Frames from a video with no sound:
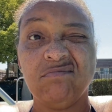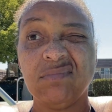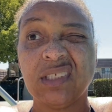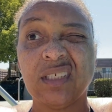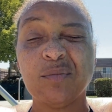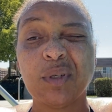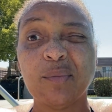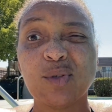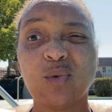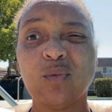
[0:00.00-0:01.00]

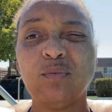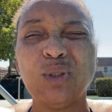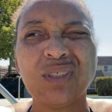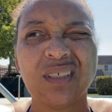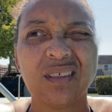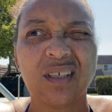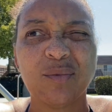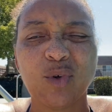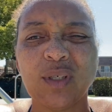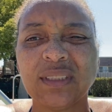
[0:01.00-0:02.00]
sometimes, most of the time,
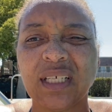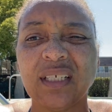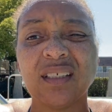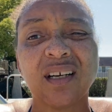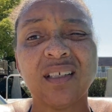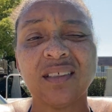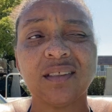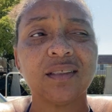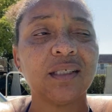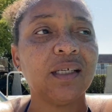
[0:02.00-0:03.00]

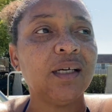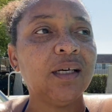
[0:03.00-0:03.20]
quasi-unconsciously,